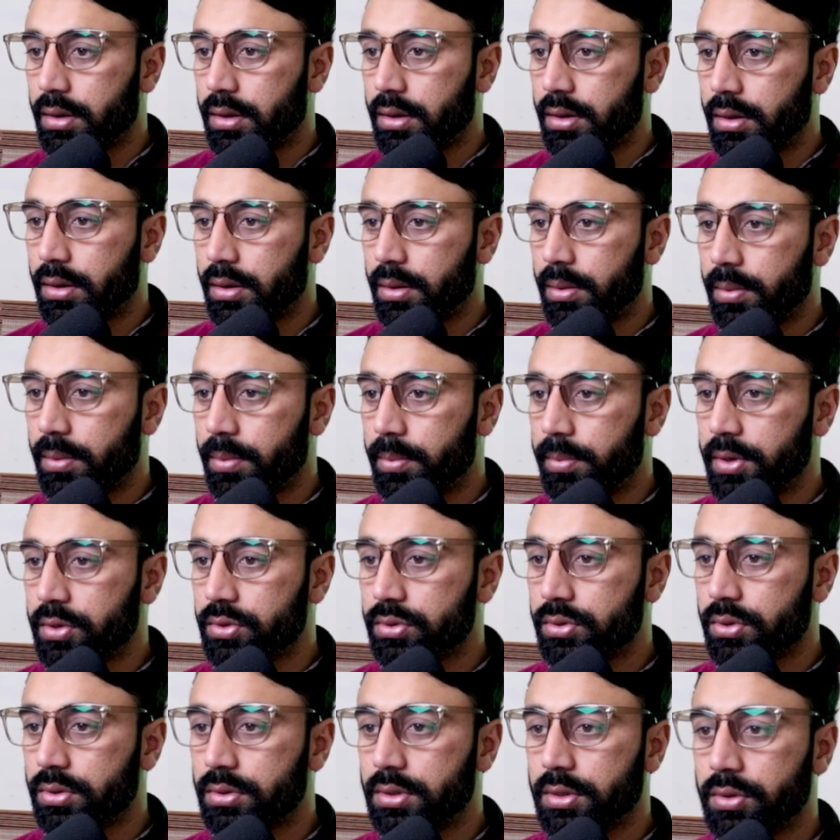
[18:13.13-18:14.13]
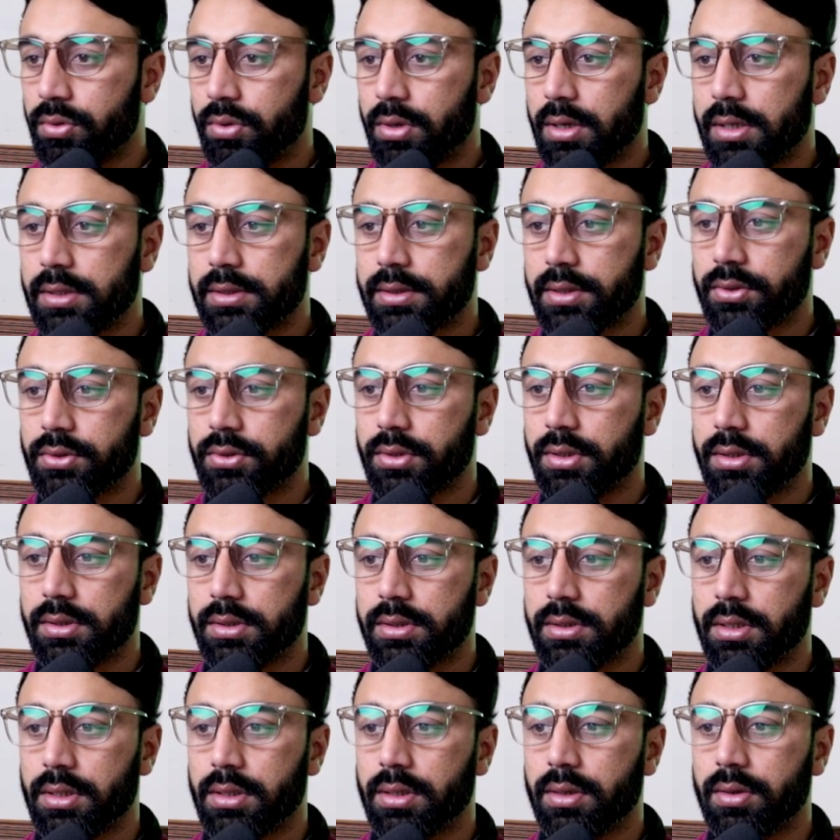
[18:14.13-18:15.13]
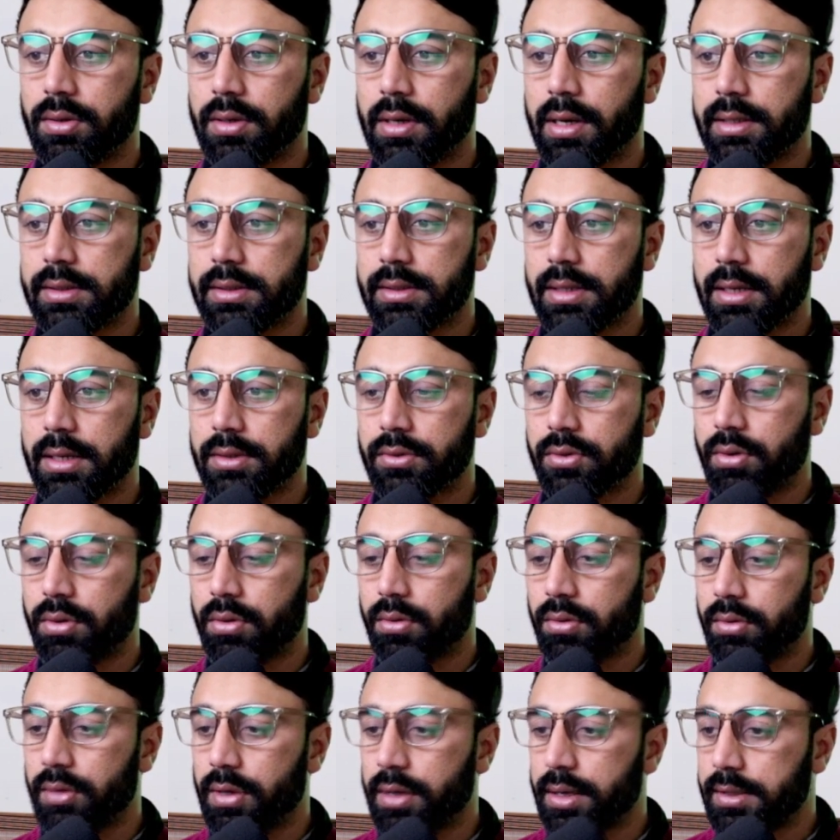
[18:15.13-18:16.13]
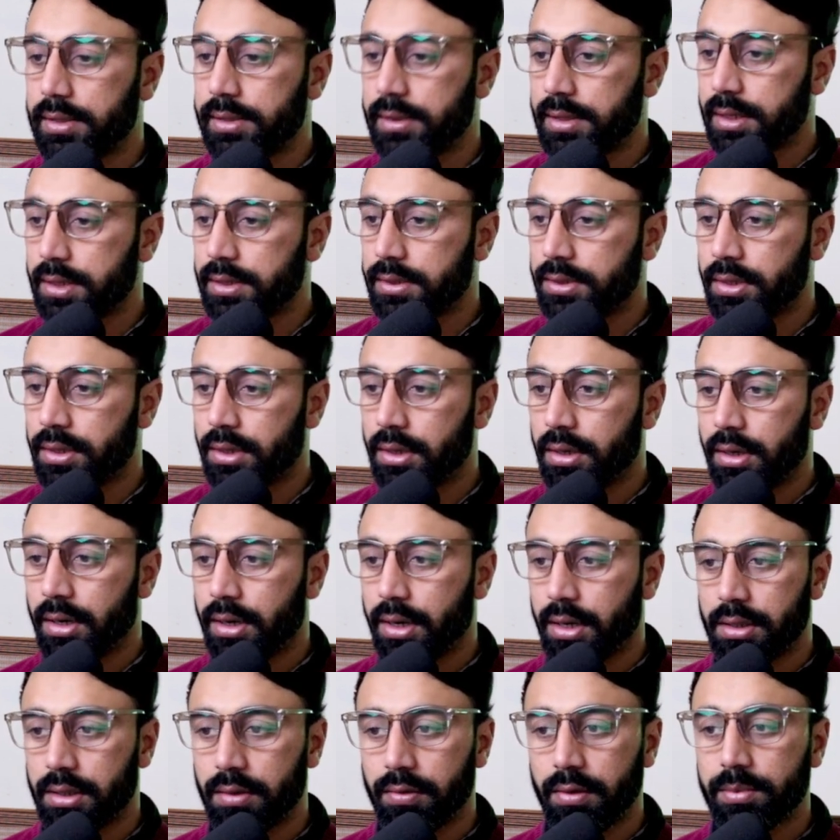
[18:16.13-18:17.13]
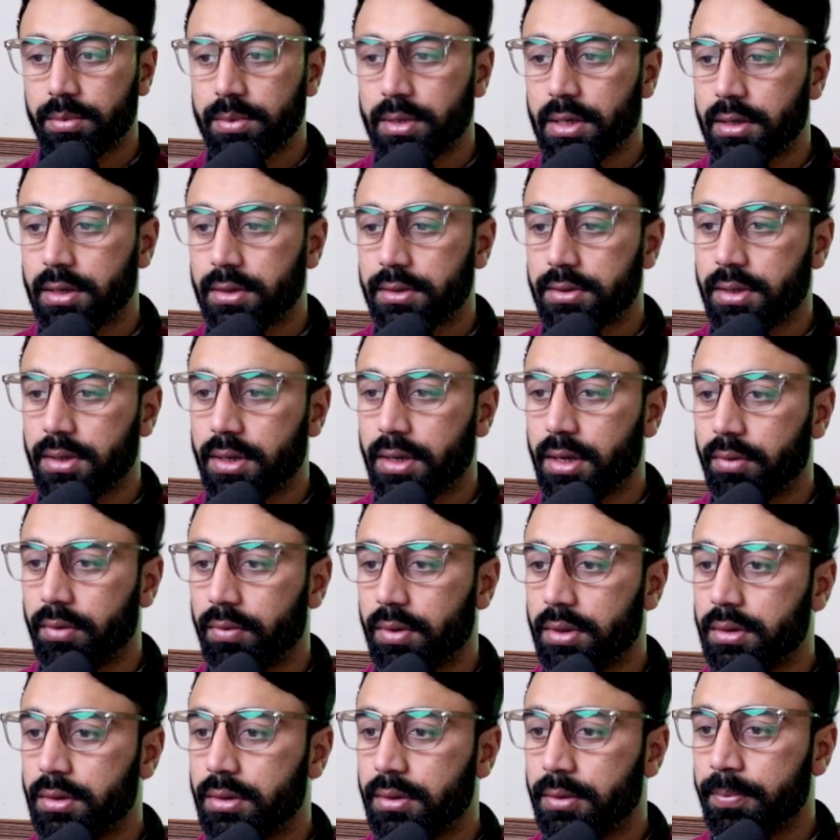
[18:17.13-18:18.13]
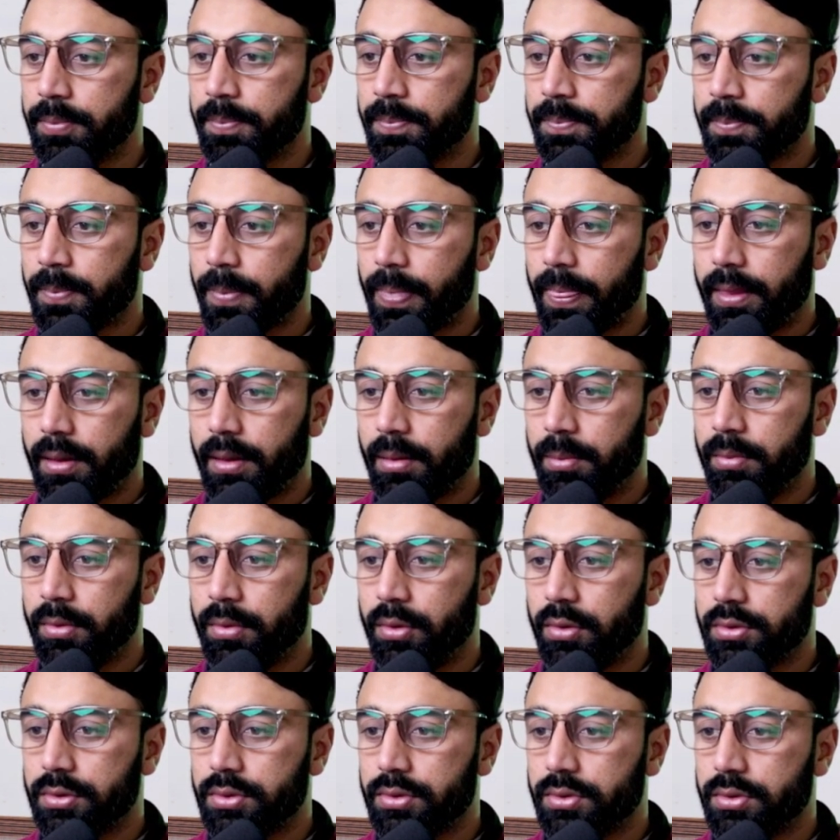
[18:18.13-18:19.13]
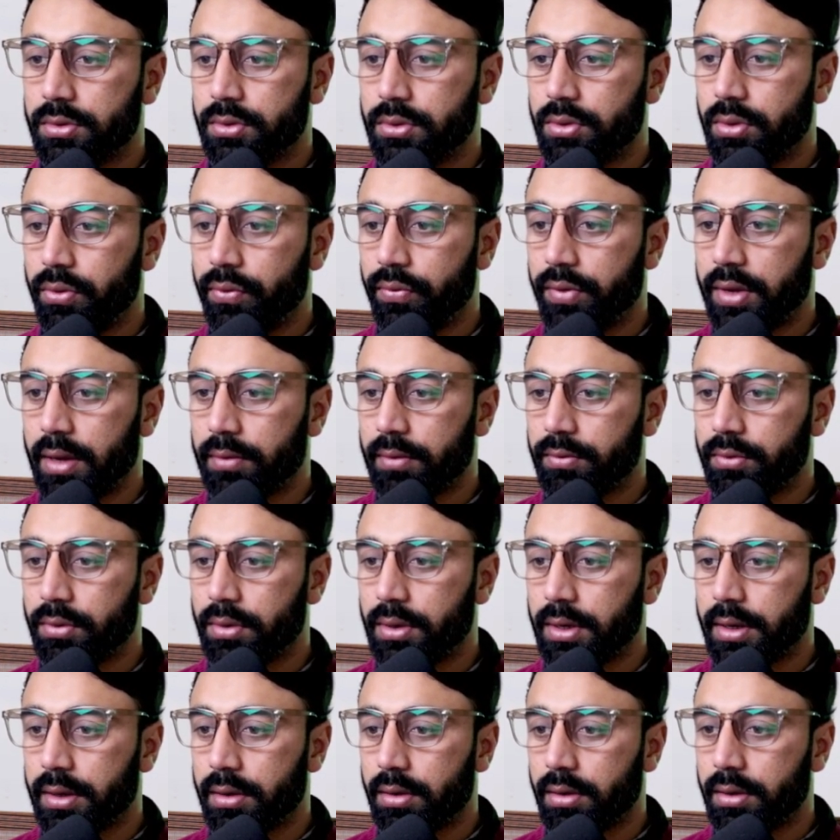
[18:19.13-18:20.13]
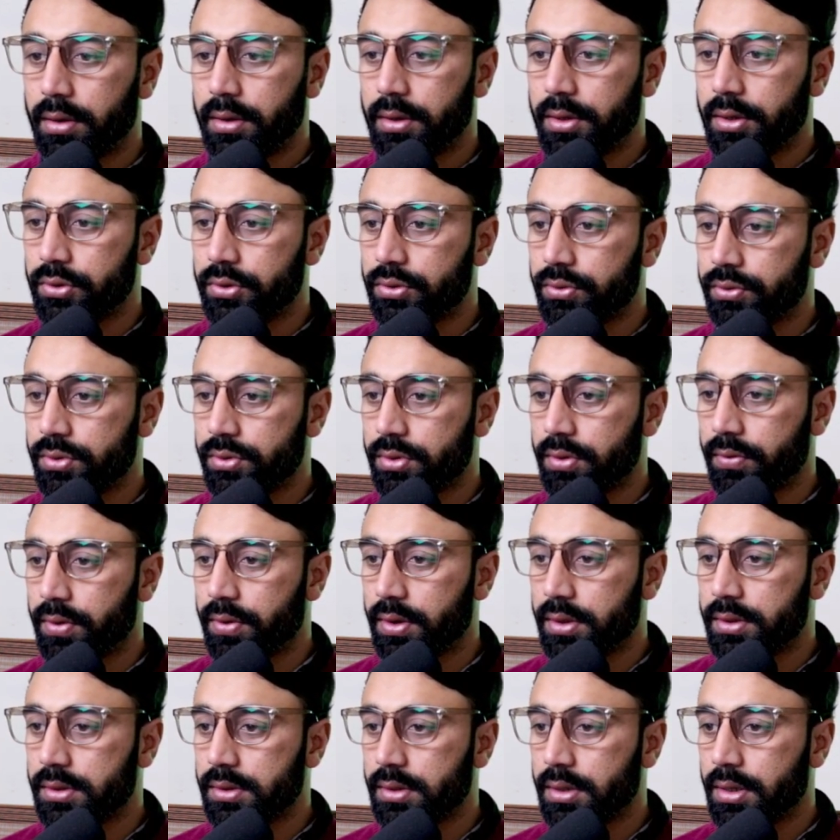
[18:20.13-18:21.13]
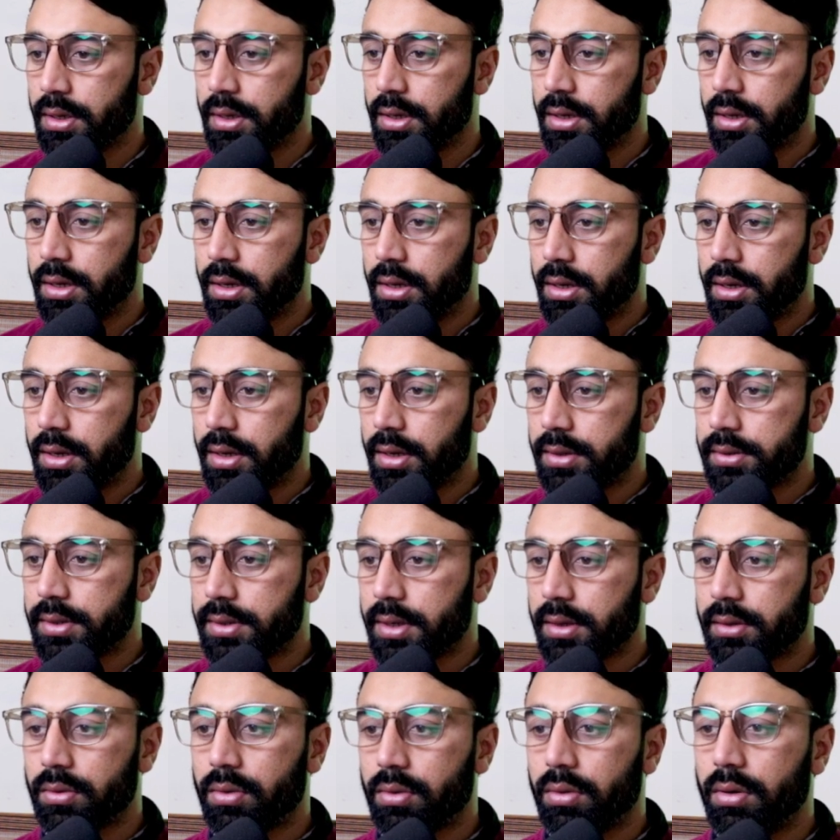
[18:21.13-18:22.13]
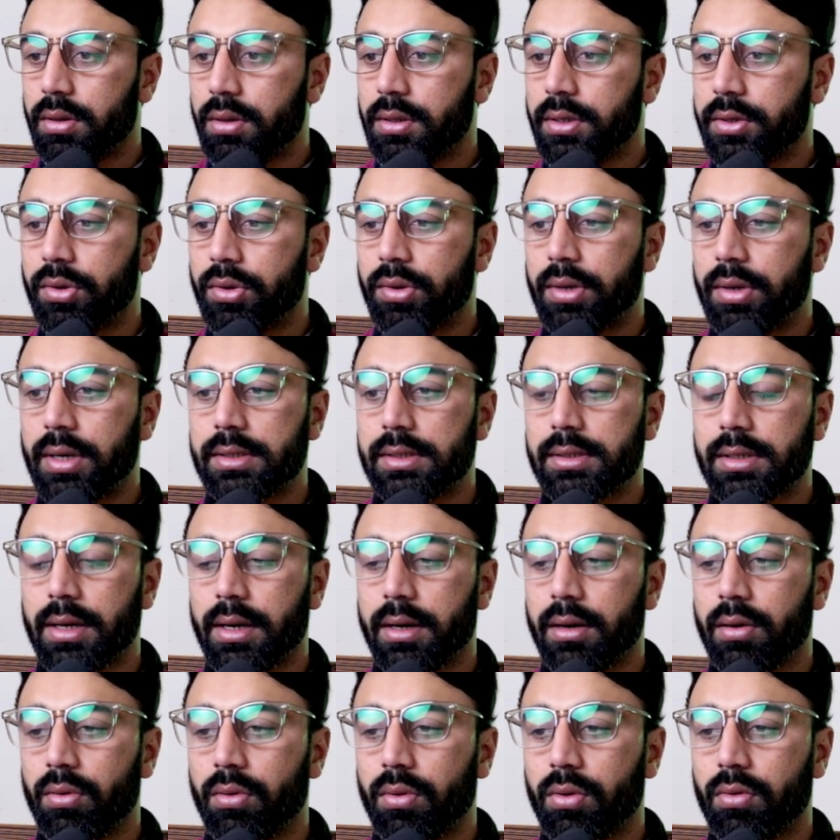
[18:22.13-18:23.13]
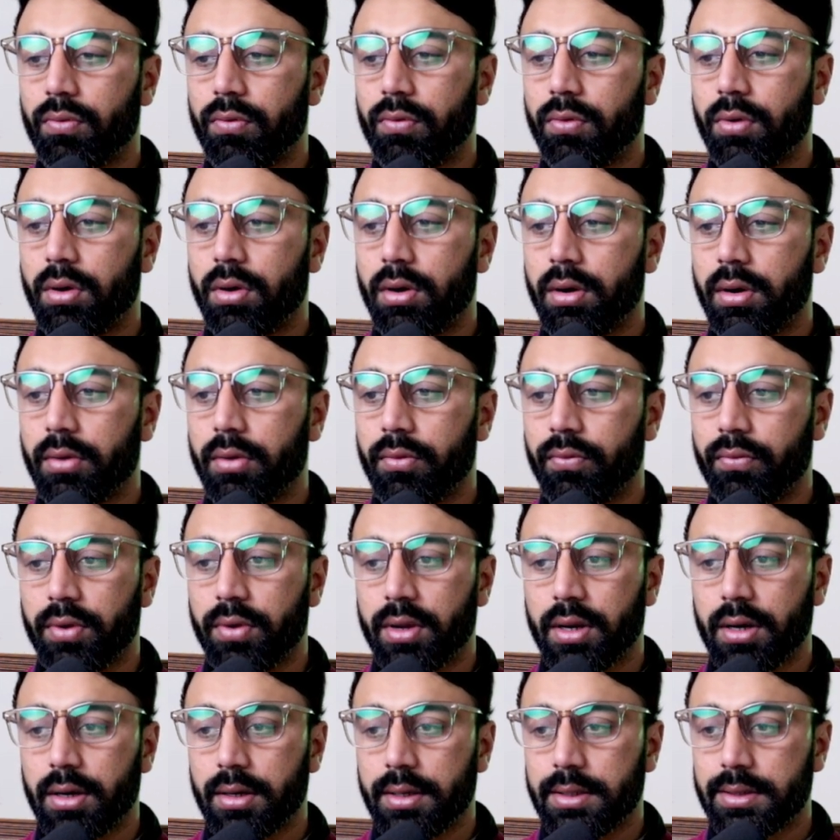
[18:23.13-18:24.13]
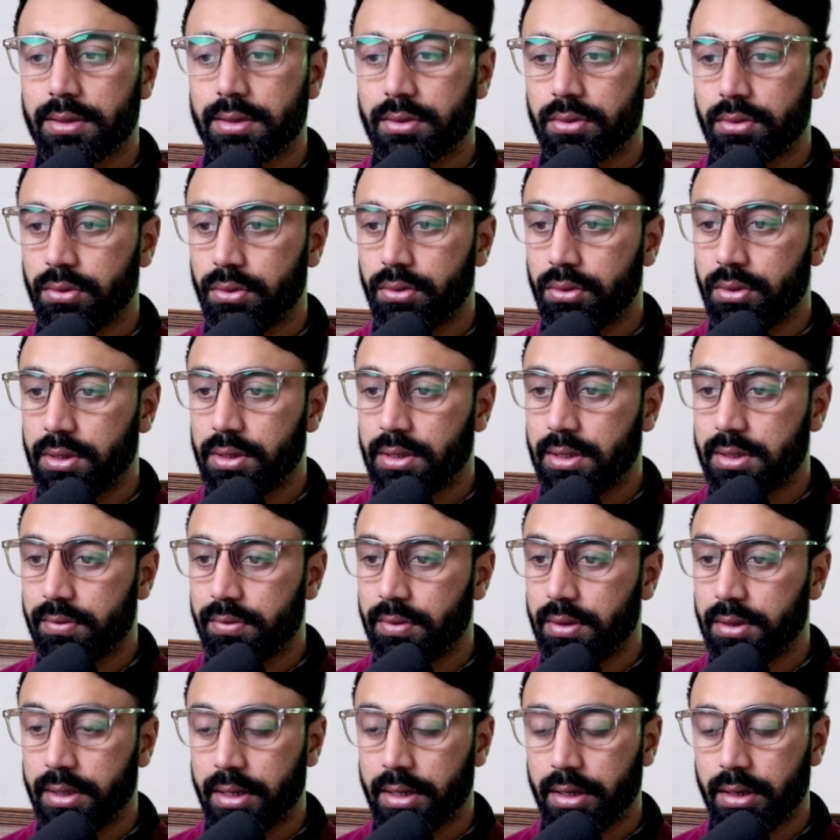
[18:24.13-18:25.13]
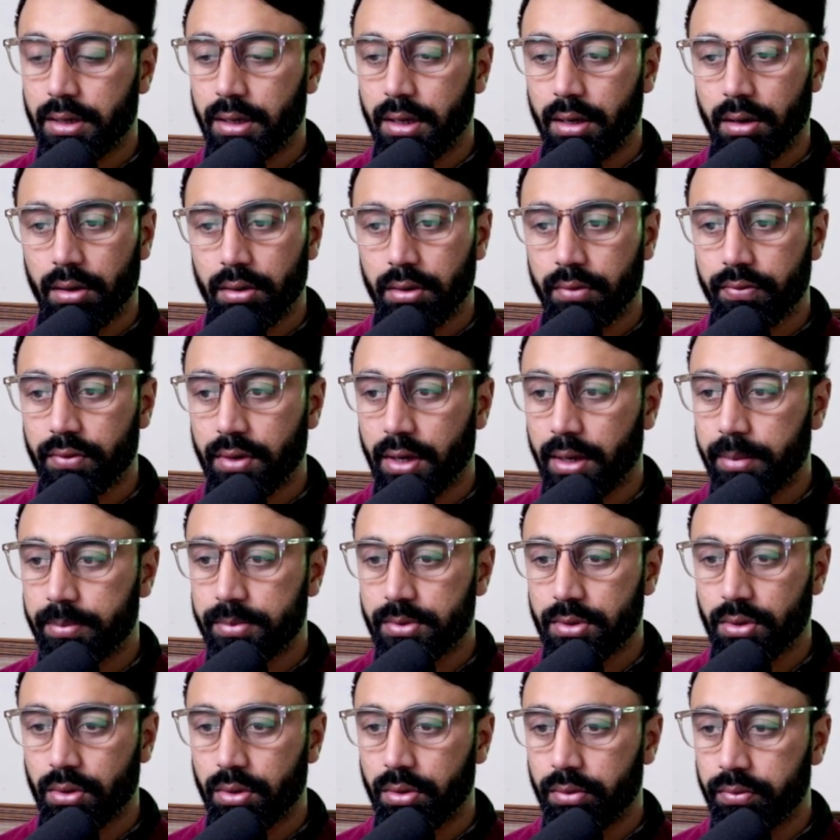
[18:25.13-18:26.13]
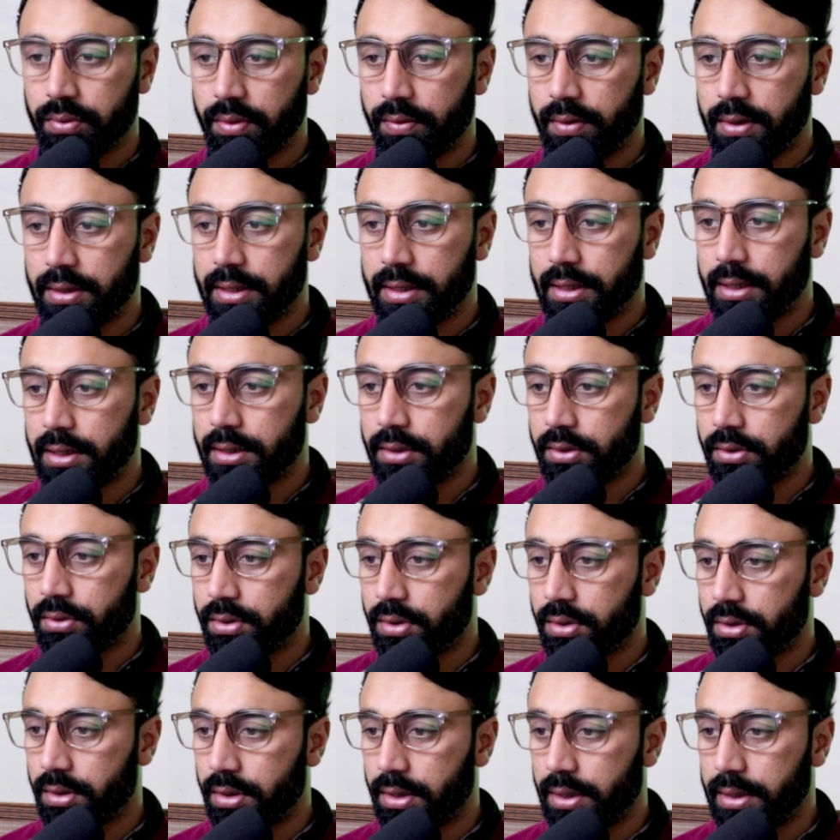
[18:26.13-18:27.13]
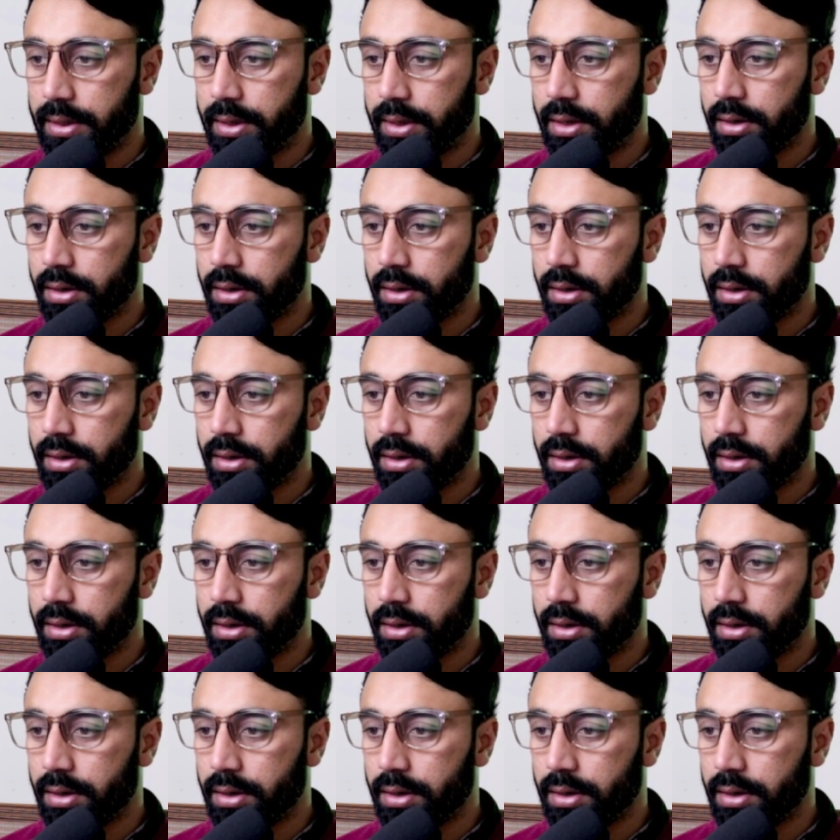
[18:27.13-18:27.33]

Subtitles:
make sure the URL structure is either trailing slash or non-trailing slash, and the website is running with both. So we have to click on issues to fix, extract all the URLs and look for weird. So this will take a lot of time, so we will deal it later.